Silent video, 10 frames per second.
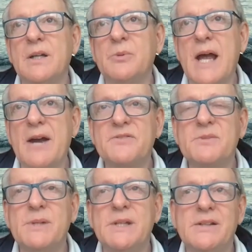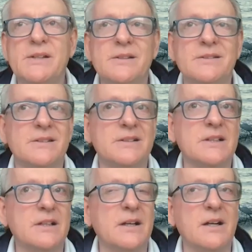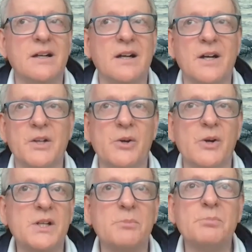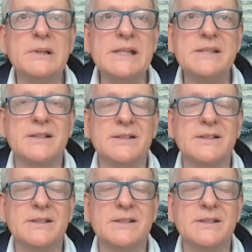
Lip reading: have to be a complete